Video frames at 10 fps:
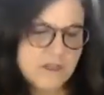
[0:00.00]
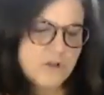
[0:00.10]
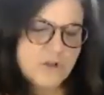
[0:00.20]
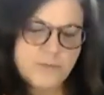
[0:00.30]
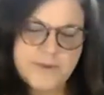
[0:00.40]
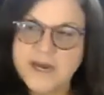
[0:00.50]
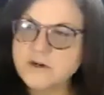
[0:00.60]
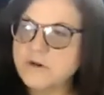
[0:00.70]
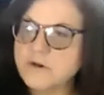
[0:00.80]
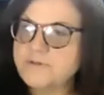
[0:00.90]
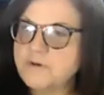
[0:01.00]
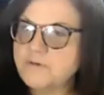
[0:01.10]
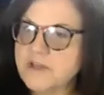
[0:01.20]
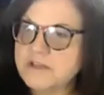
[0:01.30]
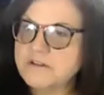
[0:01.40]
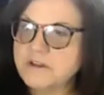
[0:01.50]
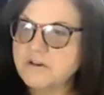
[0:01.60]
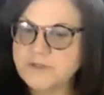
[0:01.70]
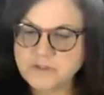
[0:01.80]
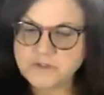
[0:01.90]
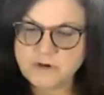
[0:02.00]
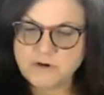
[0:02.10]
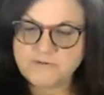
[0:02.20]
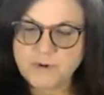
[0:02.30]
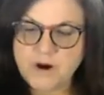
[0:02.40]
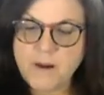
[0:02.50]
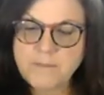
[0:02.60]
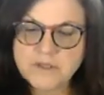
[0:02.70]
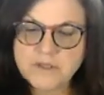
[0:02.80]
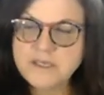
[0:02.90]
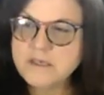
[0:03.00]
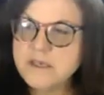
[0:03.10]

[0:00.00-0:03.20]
no matter if you think that you've been served properly.